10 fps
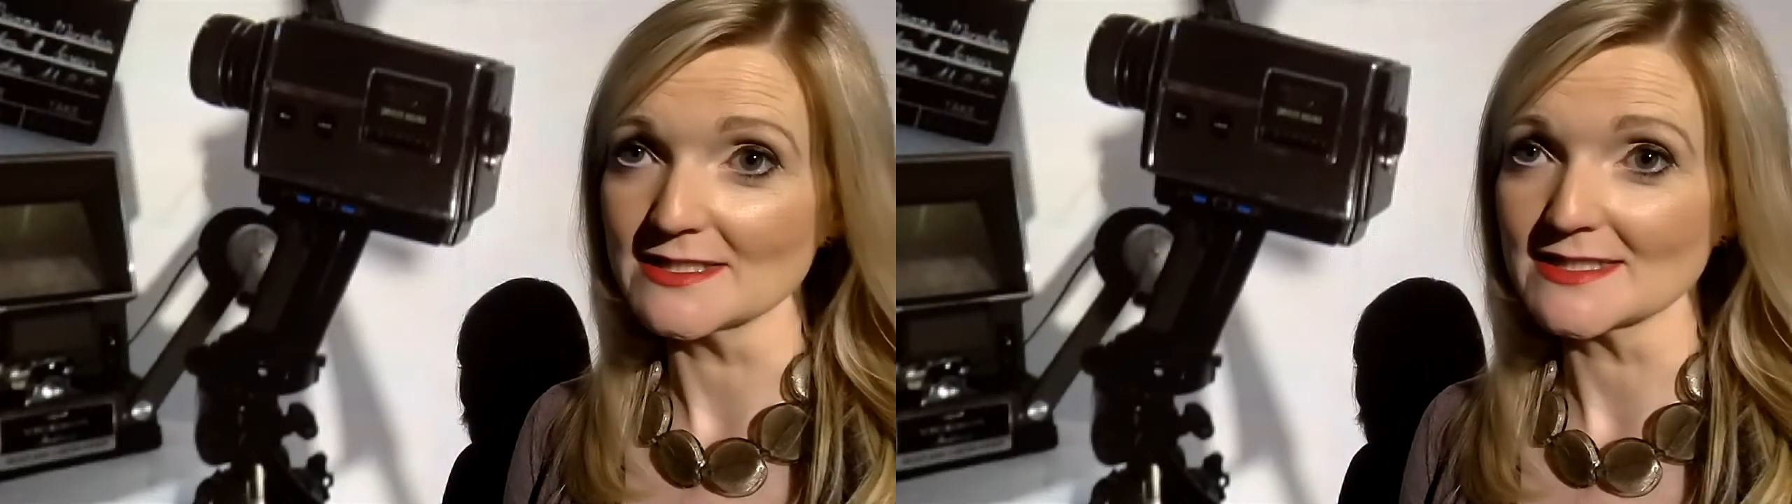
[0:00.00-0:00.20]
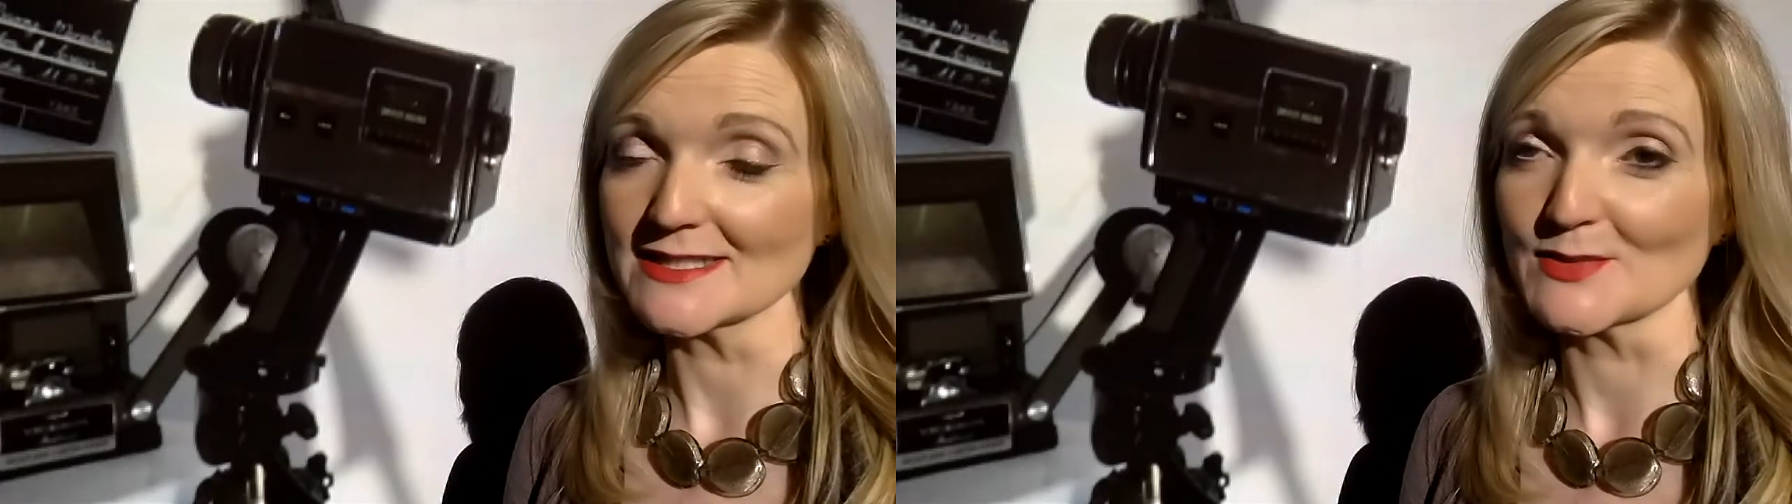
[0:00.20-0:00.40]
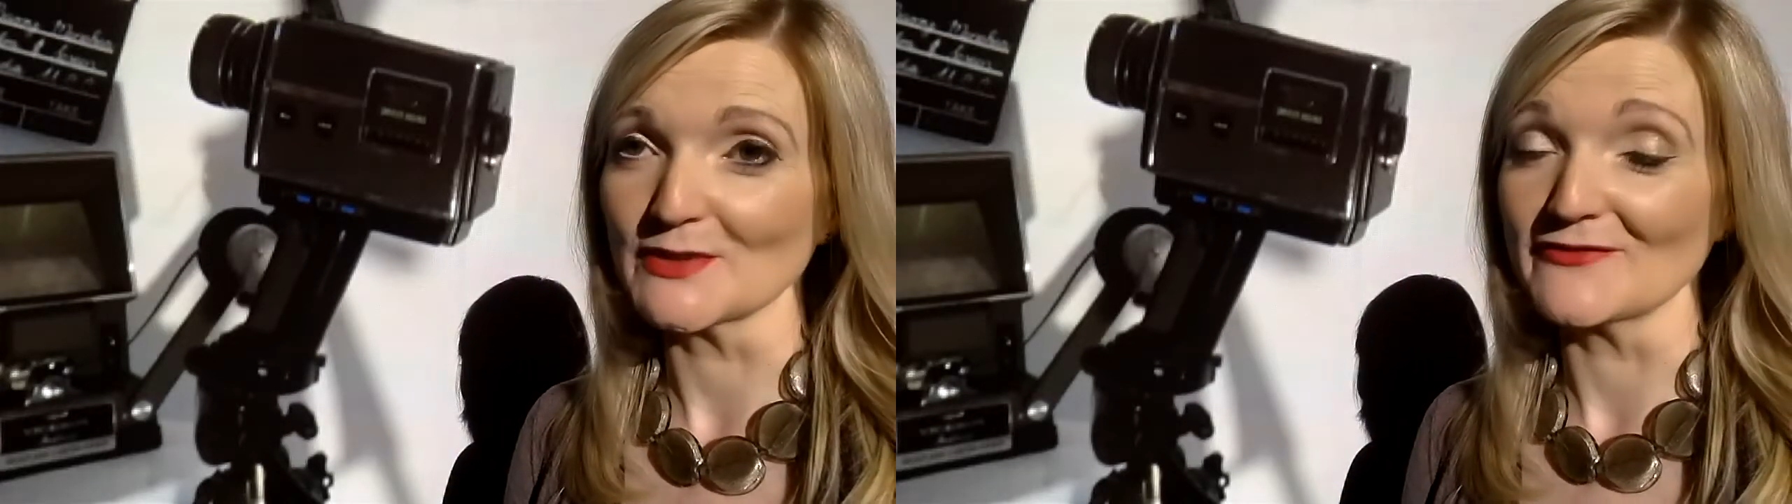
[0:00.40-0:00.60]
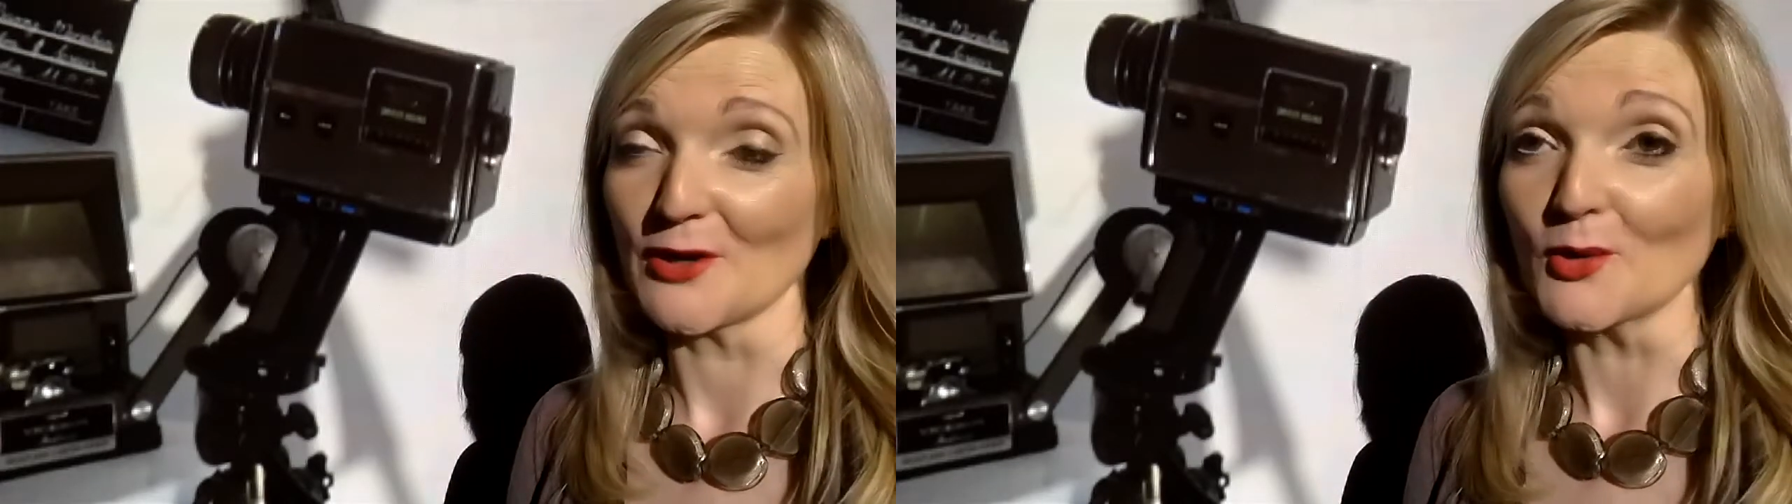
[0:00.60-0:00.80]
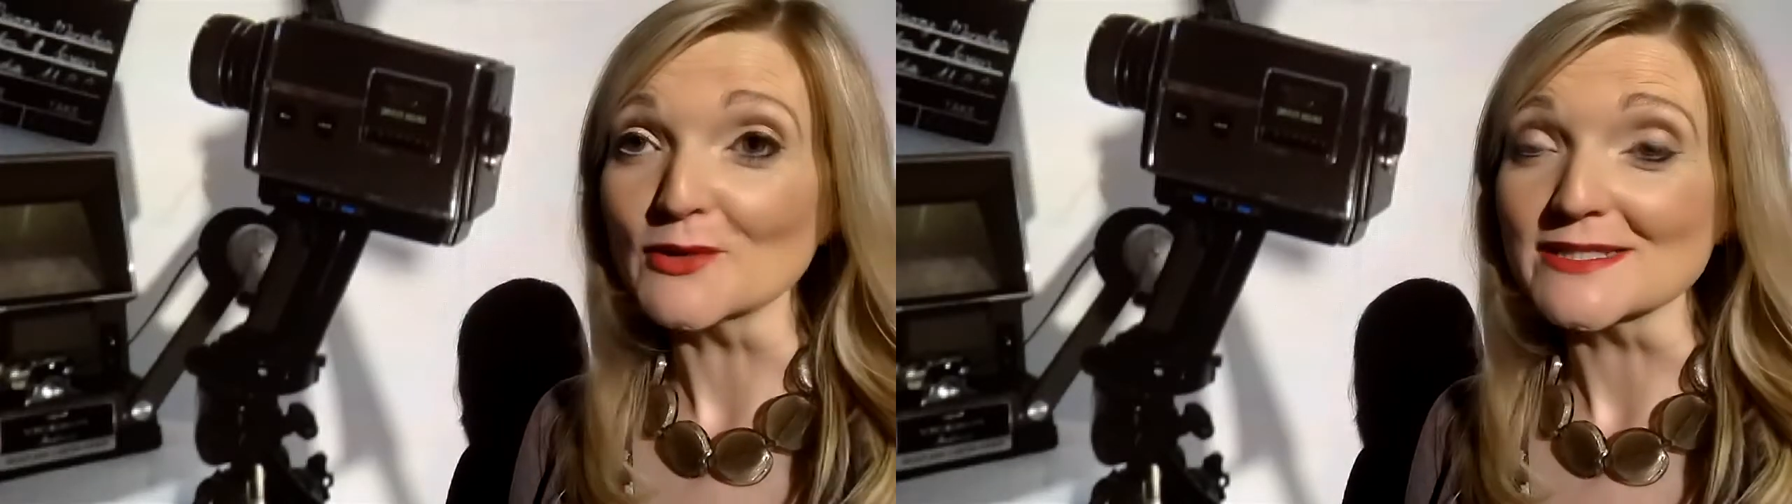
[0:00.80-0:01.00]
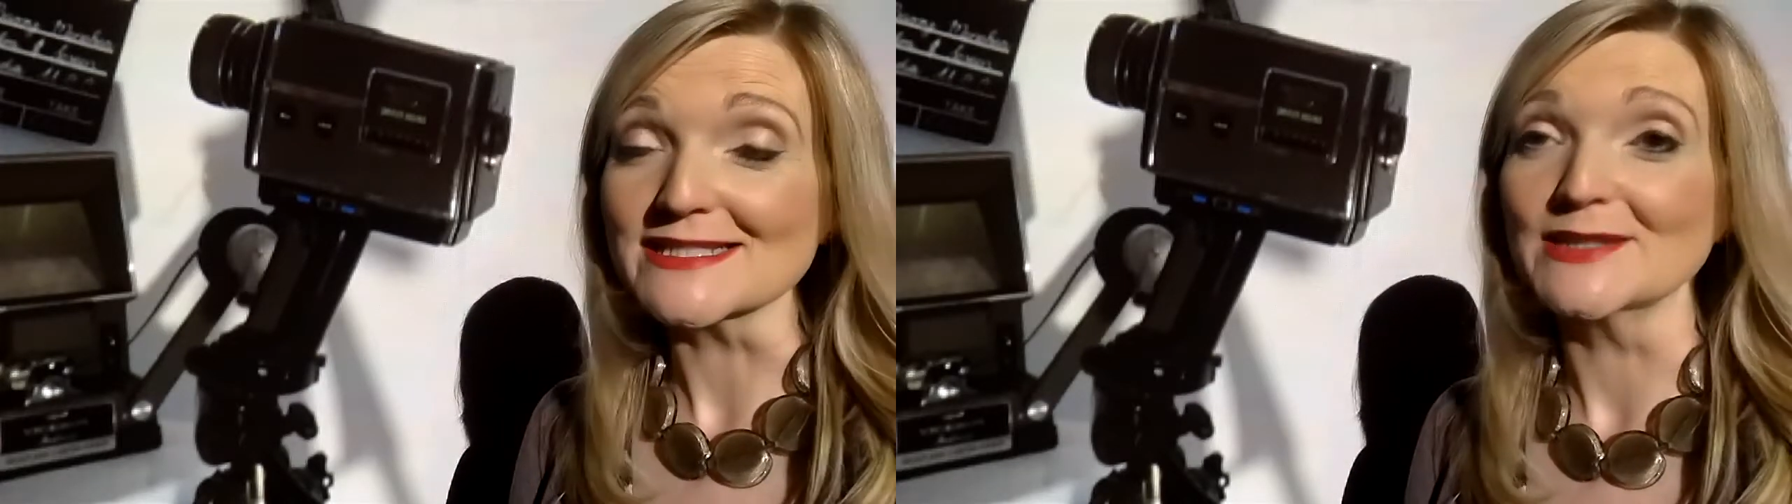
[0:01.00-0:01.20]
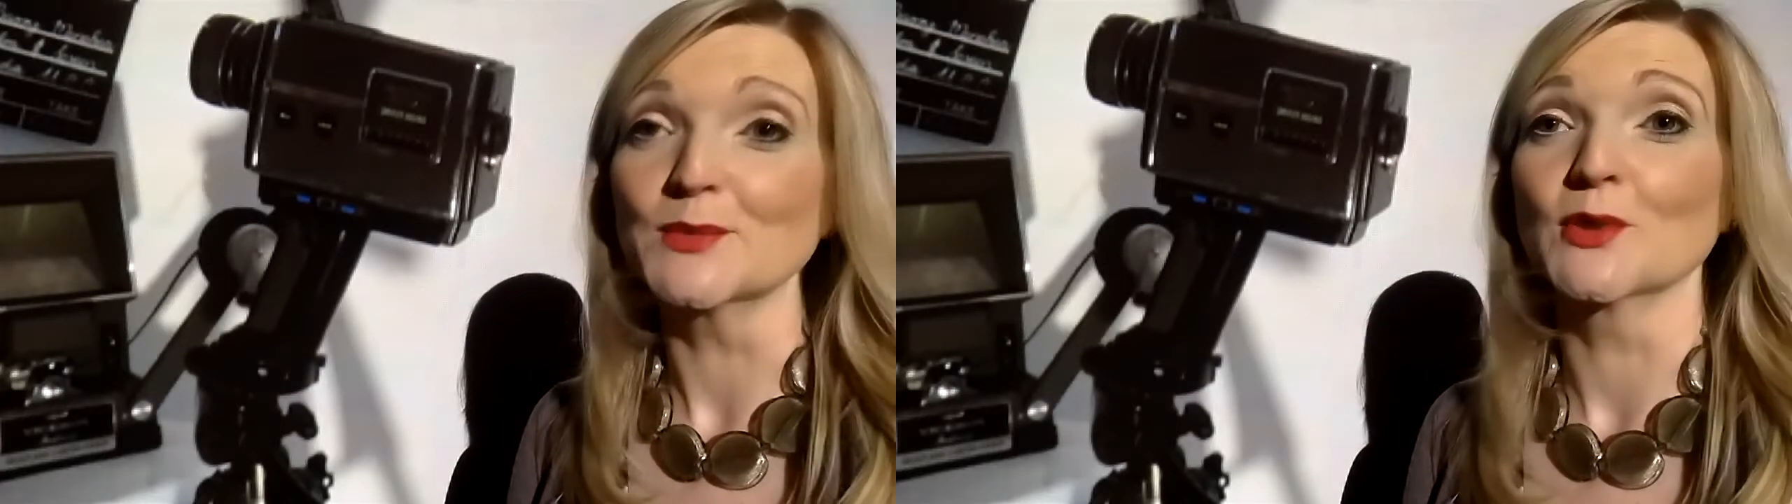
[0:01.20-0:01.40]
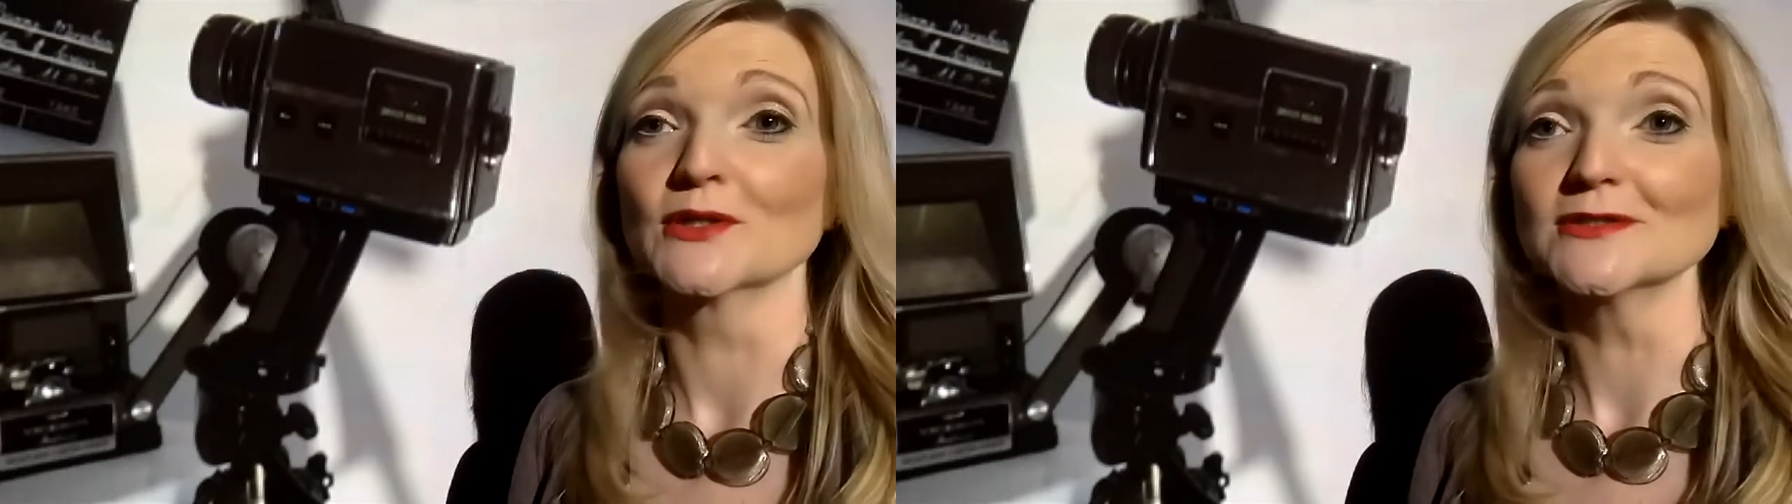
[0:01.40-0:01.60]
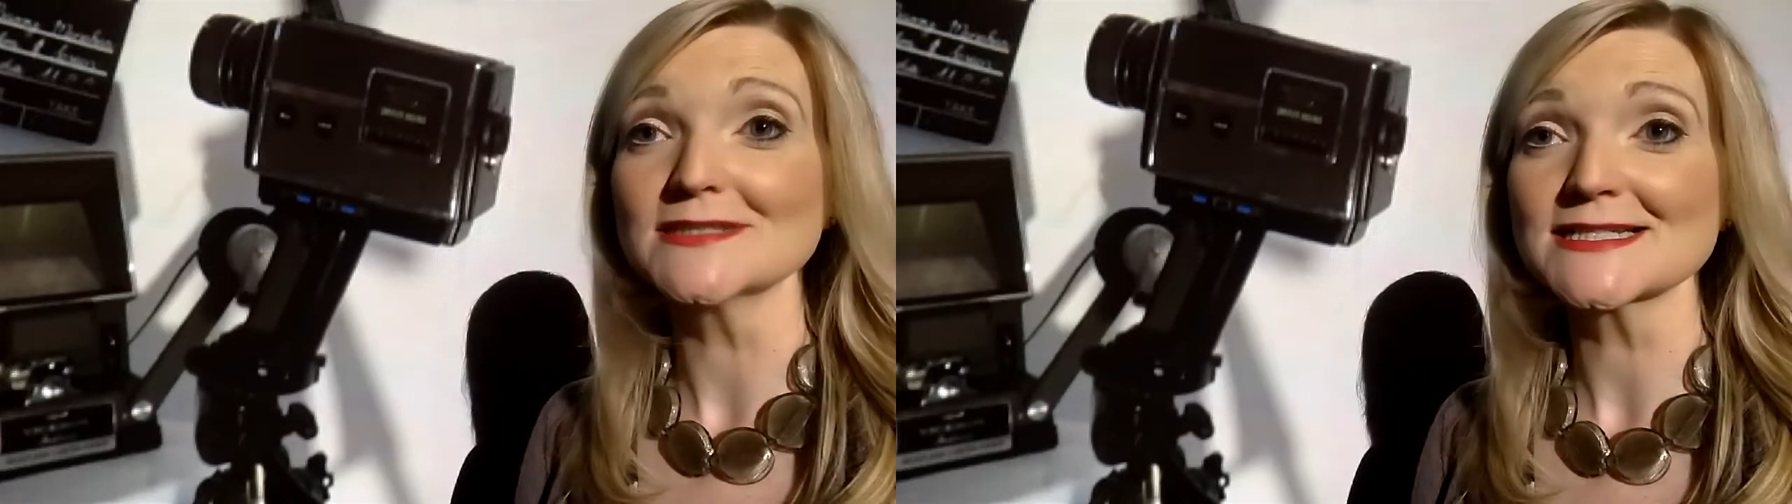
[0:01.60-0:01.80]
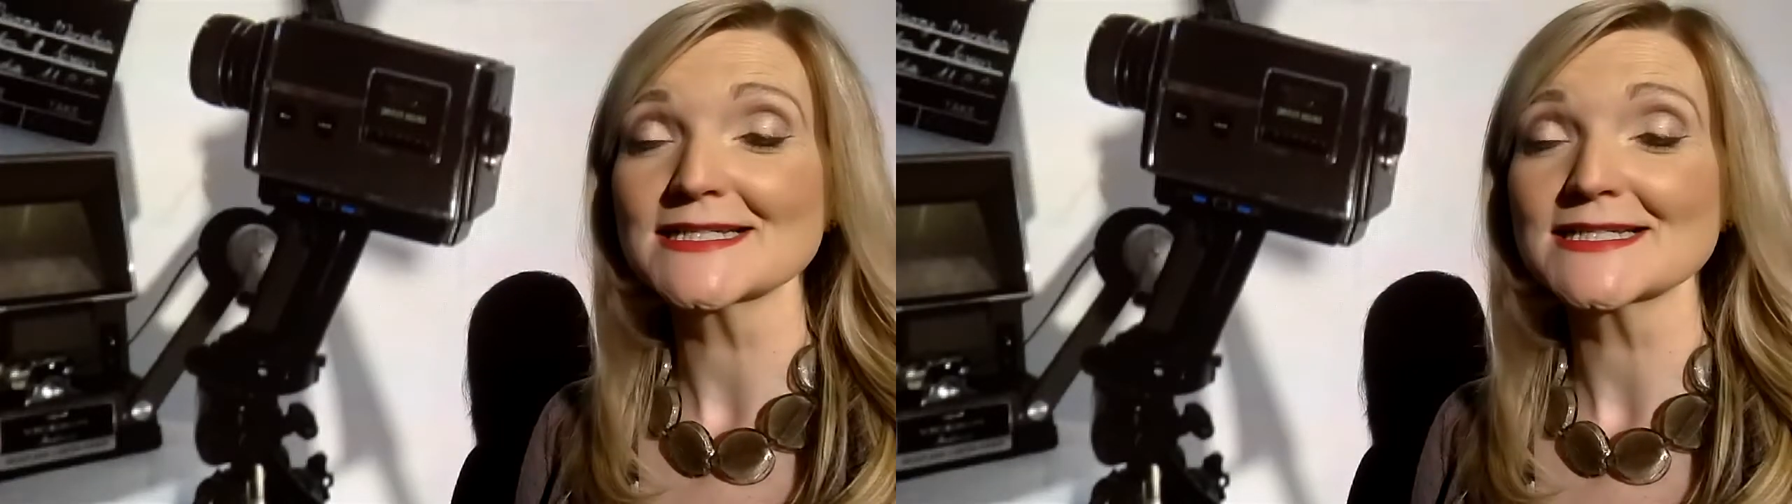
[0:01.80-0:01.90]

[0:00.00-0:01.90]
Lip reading: It's one of the oldest in the world,